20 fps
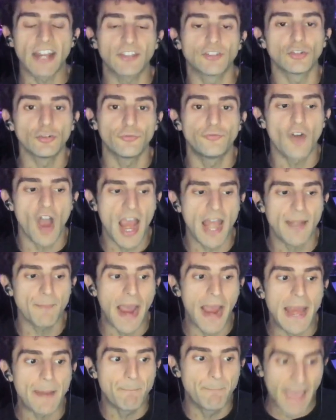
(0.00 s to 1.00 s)
to find
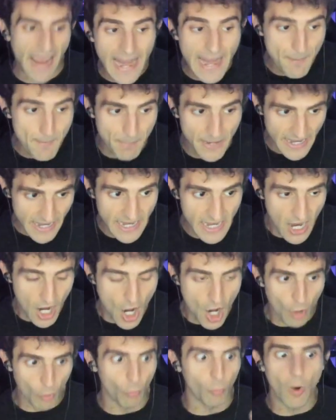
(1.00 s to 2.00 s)
my baby,
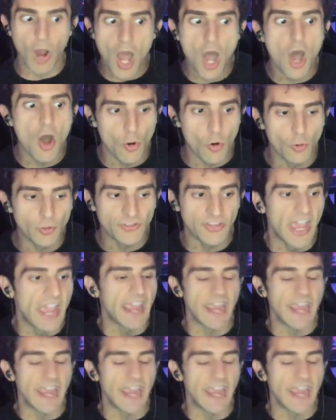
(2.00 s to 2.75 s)
Rose,